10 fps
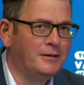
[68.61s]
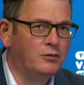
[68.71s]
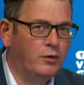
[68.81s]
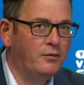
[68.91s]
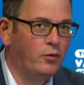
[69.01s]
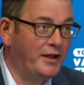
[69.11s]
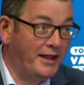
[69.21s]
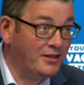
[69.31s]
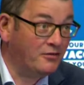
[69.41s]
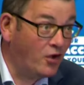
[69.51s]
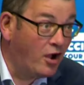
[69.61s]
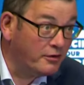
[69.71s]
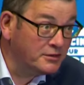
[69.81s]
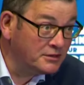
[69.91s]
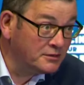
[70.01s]
you won't wait out the
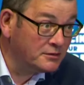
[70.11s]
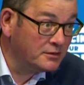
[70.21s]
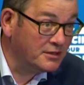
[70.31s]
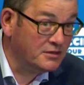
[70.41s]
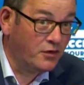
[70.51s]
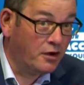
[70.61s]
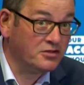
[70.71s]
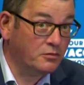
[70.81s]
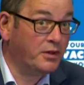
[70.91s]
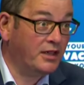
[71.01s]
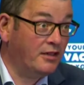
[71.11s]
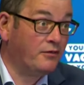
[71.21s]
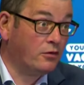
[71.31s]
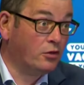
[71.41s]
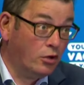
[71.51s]
virus because the virus will be here
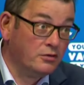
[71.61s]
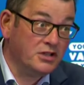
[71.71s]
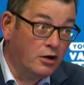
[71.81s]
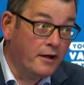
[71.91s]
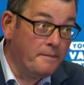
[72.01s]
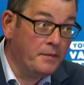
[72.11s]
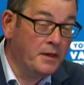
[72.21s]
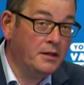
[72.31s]
for a long time,